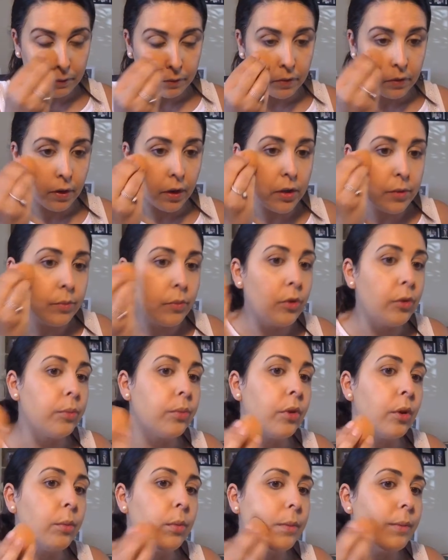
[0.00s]
for those more
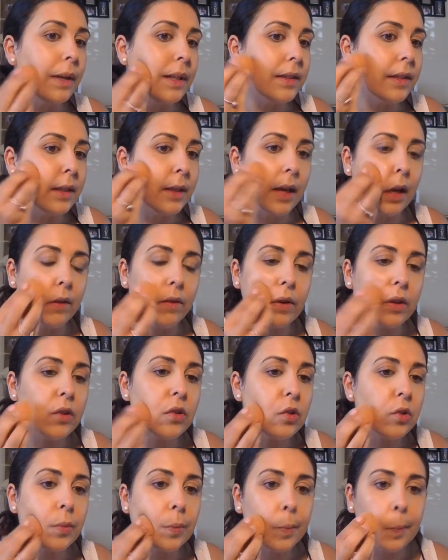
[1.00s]
problematic
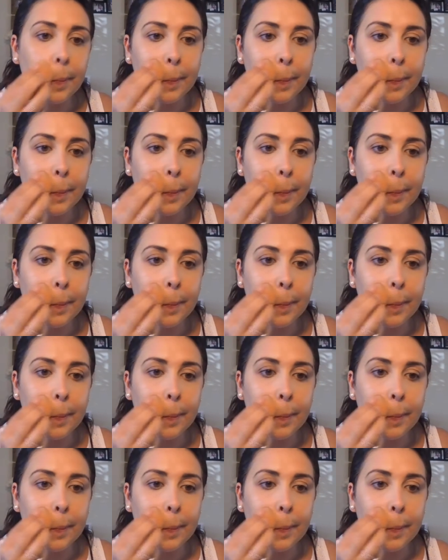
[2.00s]
areas.